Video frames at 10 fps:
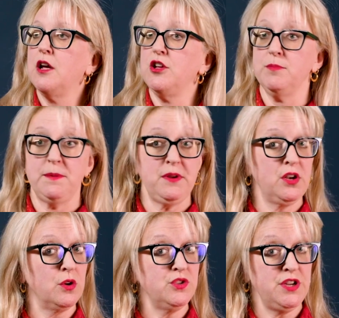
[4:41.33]
You might be
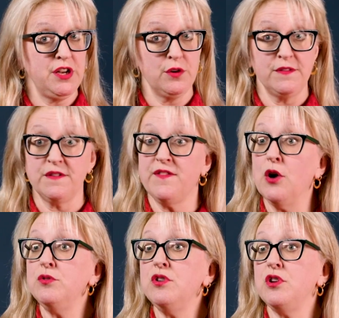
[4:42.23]
negotiating over the
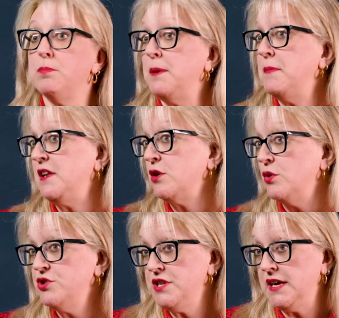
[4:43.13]
phone. You might be
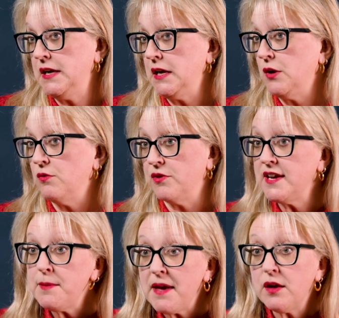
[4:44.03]
negotiating over
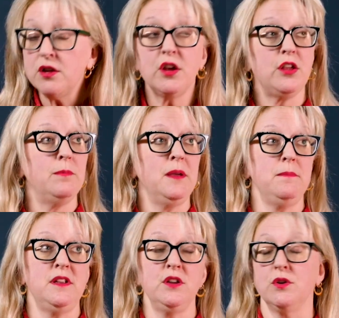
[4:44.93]
email. You might
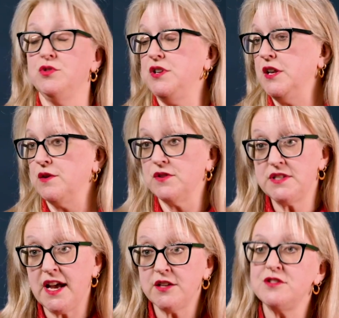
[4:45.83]
be negotiating over
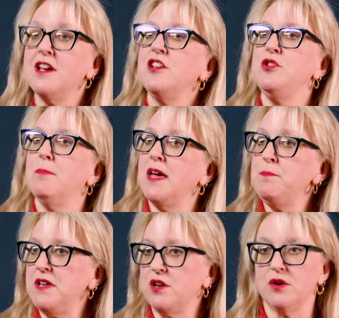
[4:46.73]
text. You might
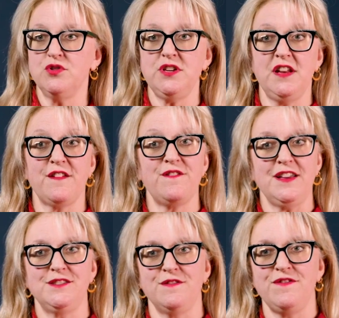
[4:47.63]
be negotiating
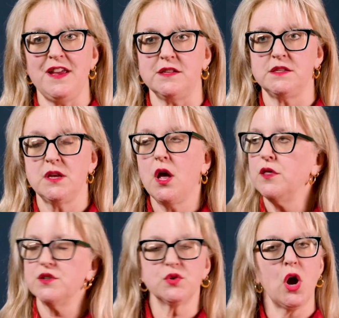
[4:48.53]
face to face.
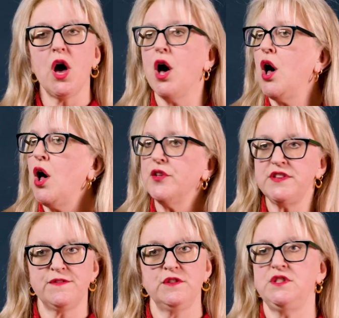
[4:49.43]
Those are all
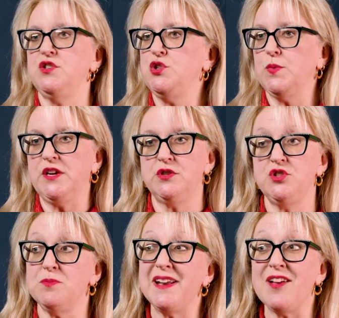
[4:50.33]
different
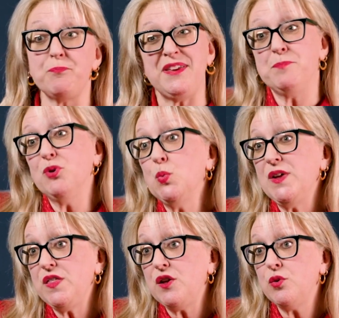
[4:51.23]
situations. You might have people
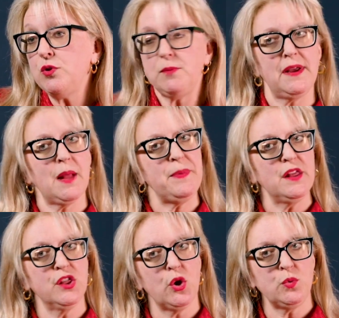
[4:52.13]
with you. You might not be
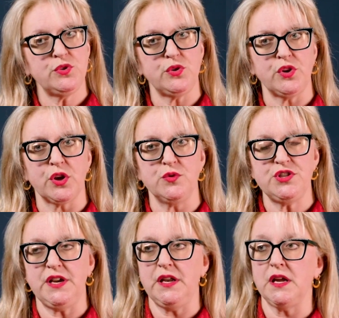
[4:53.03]
alone when you're
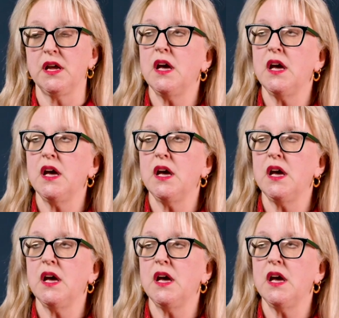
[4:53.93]
negotiating.